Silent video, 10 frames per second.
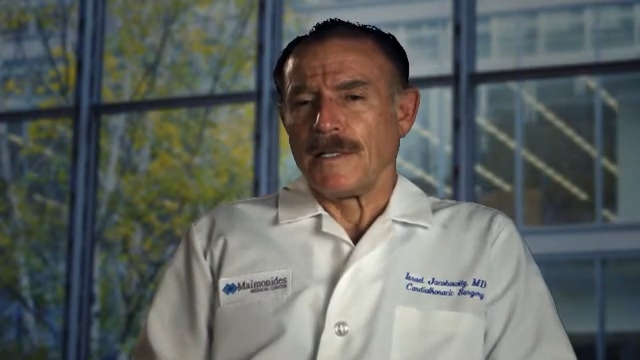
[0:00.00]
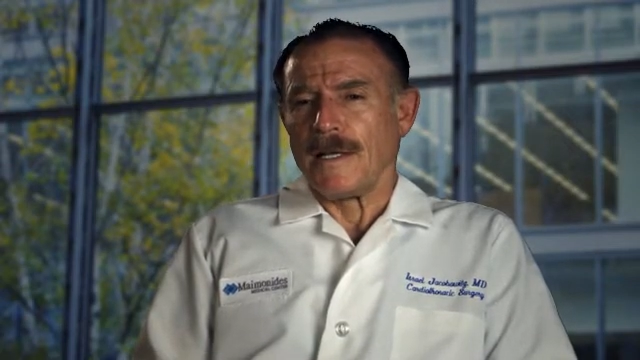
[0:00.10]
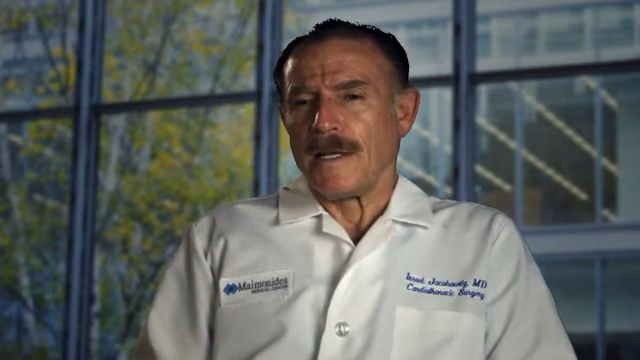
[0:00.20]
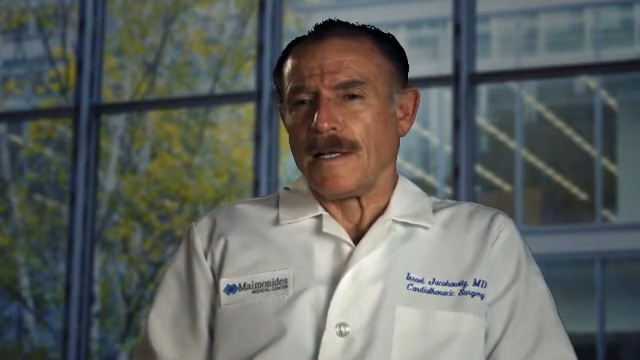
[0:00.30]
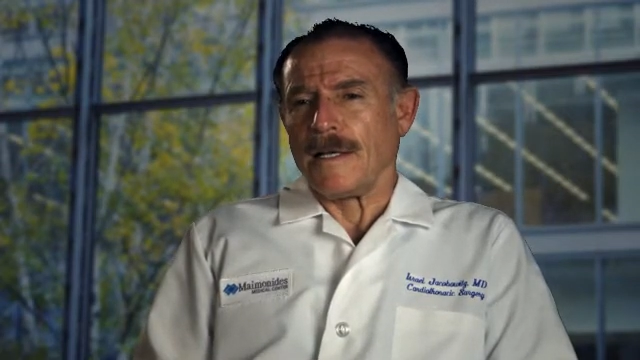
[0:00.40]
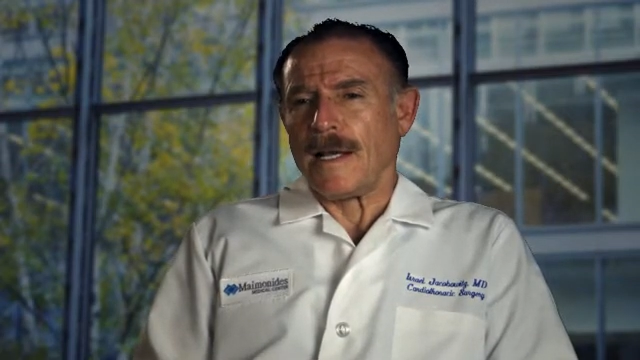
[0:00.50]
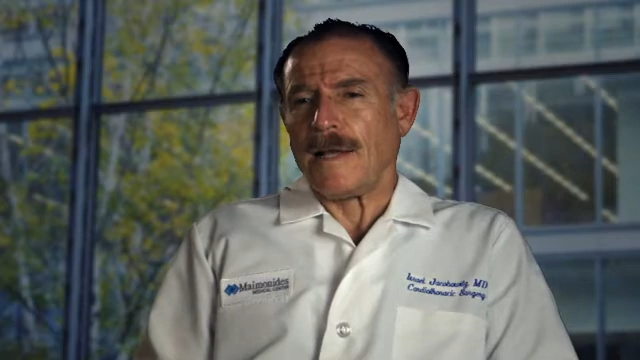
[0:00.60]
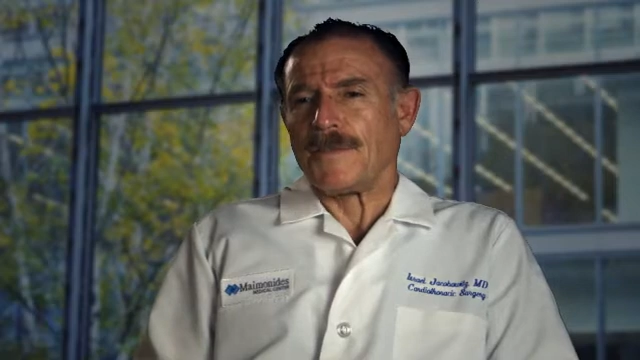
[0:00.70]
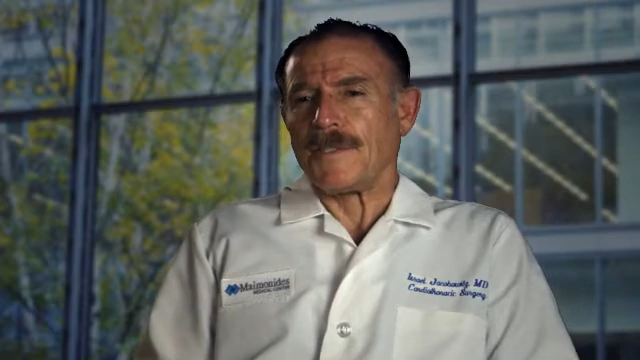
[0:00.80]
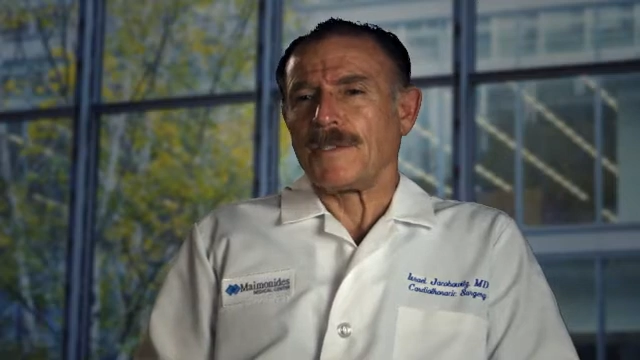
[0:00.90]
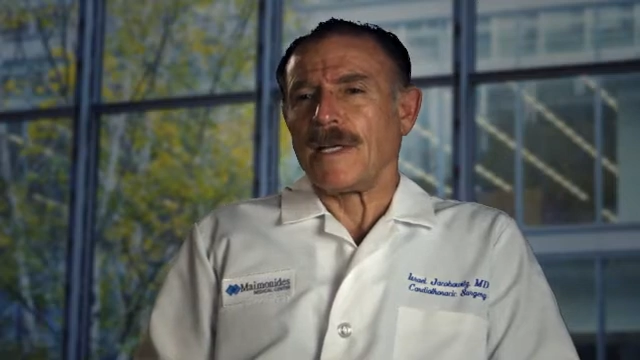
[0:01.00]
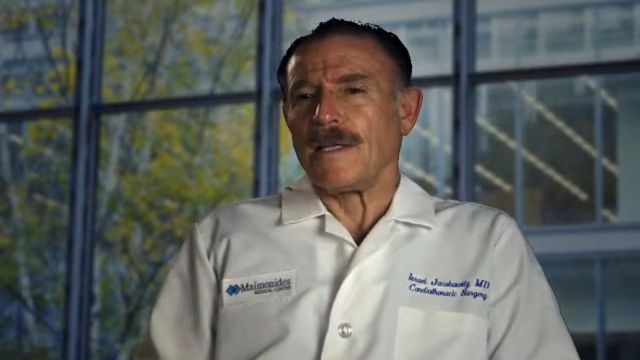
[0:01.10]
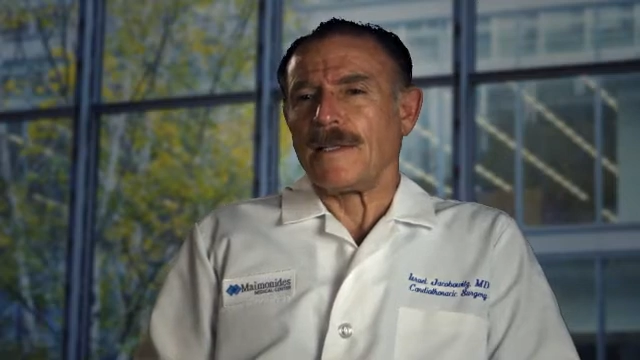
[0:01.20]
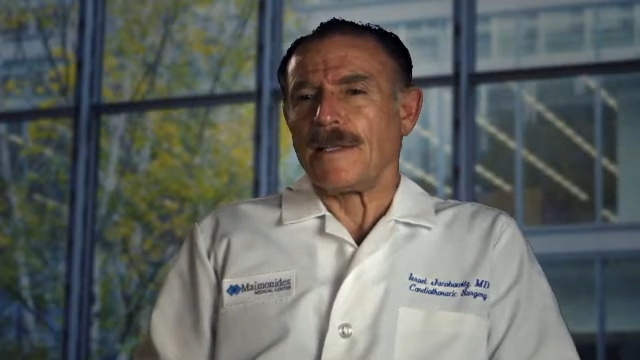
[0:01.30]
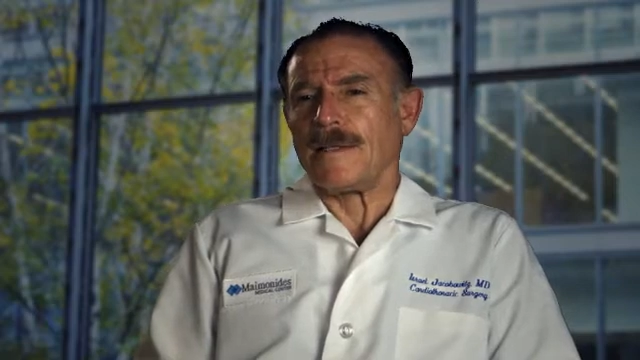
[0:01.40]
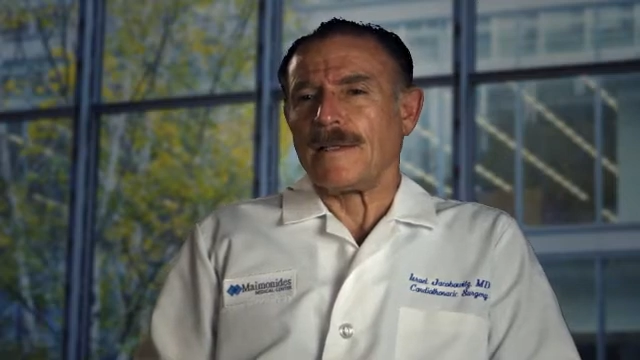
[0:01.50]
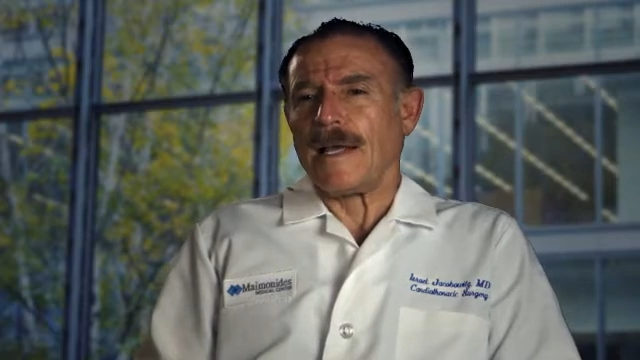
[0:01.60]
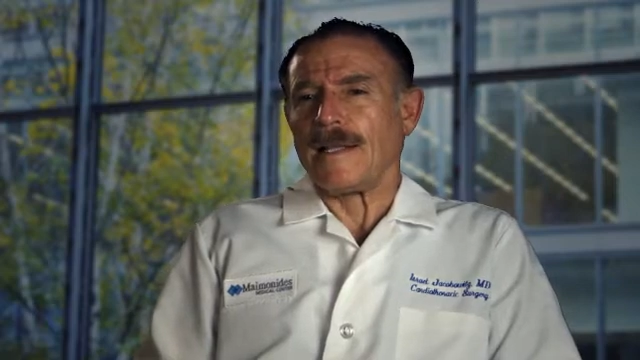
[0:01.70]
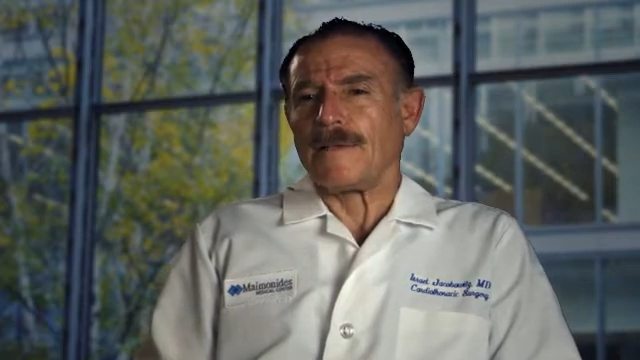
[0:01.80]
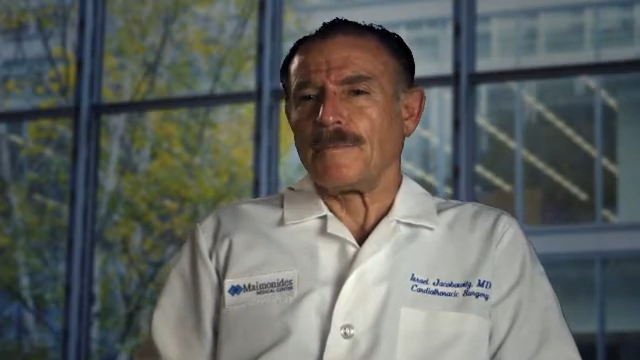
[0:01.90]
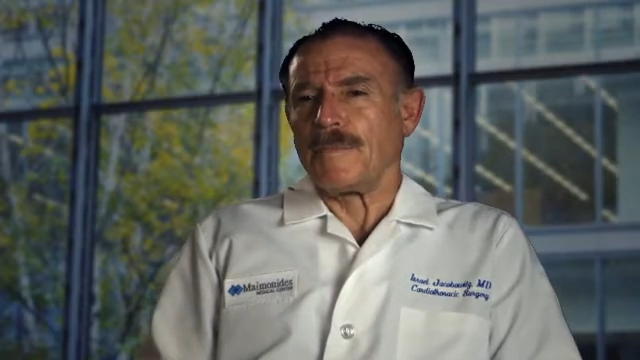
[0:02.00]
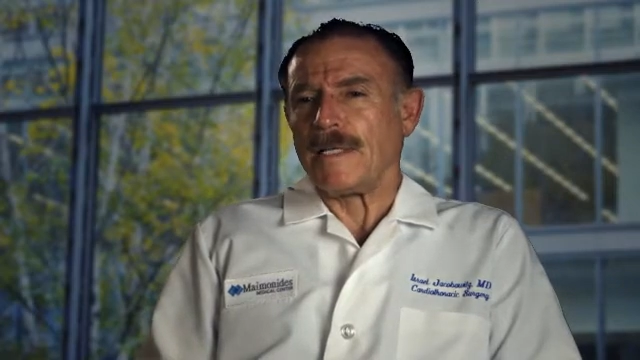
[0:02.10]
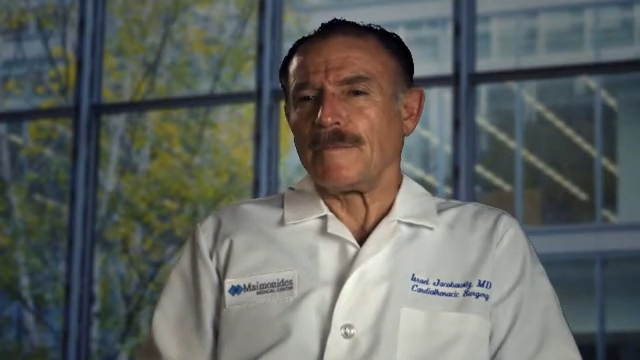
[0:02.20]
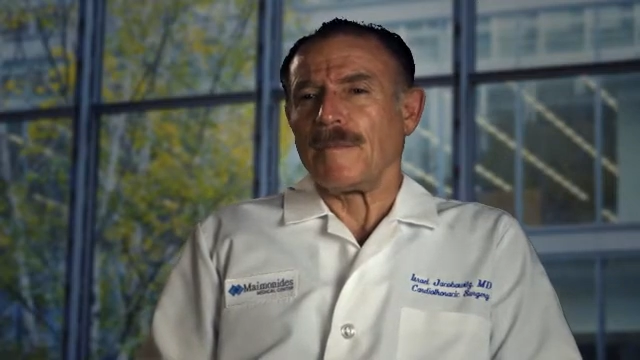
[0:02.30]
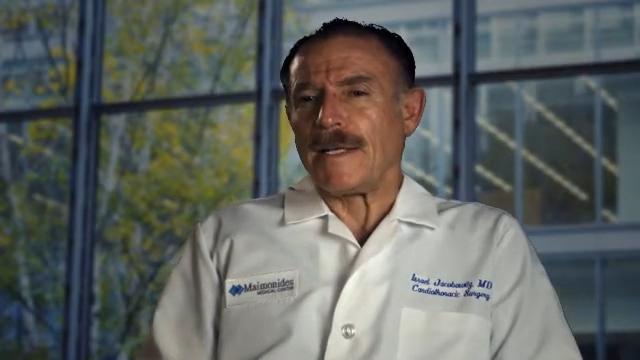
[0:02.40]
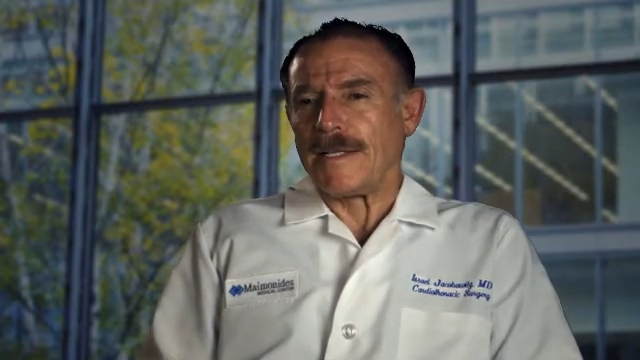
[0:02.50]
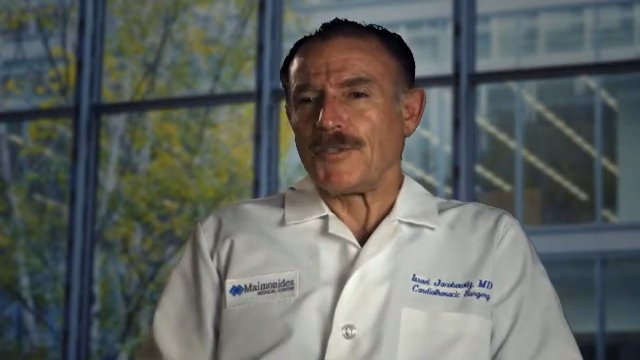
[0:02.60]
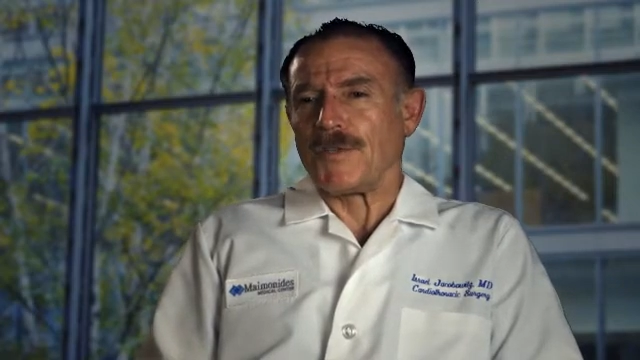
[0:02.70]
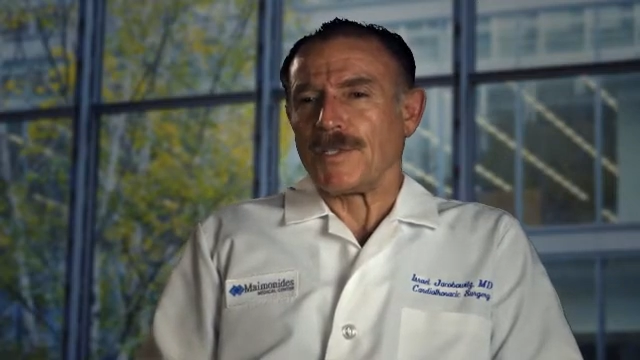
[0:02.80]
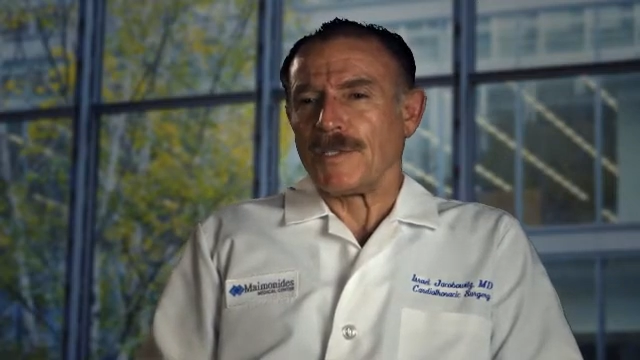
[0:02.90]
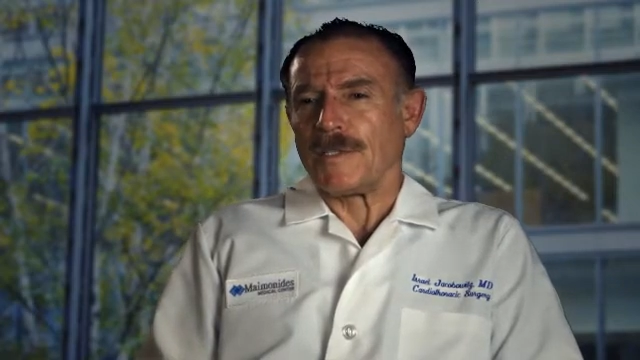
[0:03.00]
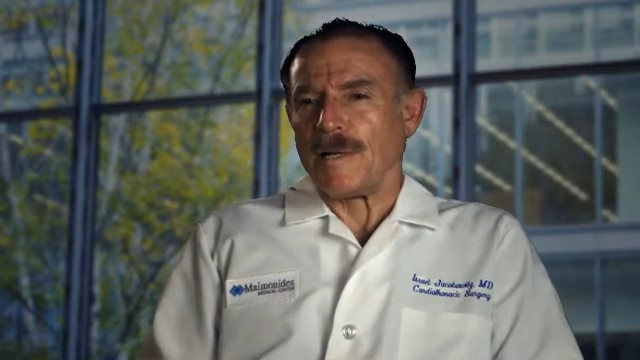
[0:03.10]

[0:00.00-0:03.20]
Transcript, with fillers: and I have to say that that piqued my interest.